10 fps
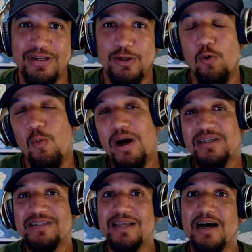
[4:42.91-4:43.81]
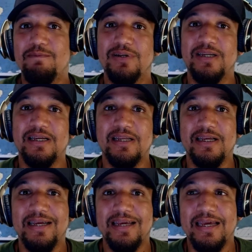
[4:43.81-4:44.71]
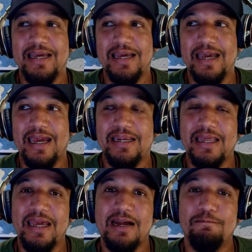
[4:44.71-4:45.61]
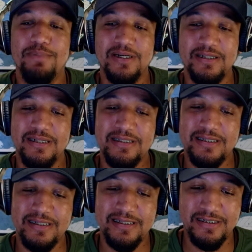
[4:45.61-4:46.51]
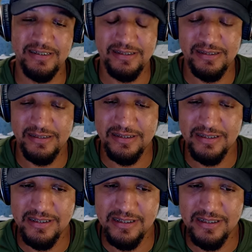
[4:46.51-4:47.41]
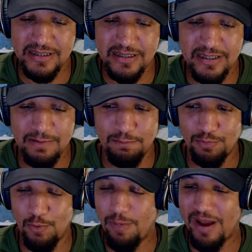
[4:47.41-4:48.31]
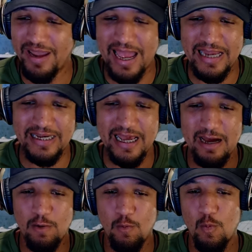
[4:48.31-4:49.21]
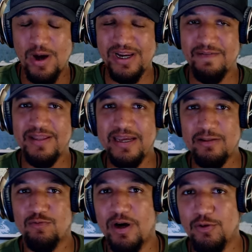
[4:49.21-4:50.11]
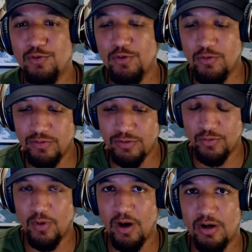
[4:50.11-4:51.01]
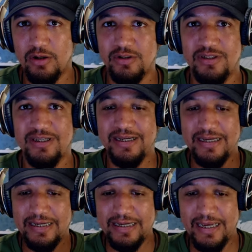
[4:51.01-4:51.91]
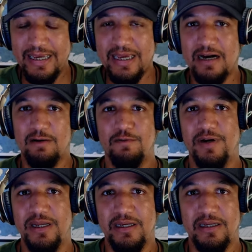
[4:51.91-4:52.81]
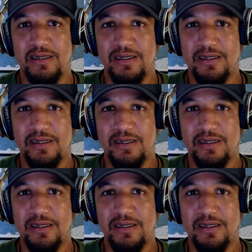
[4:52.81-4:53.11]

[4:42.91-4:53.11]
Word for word: No one is stopping them, and they are building their propaganda or whatever they trying to do to us here already.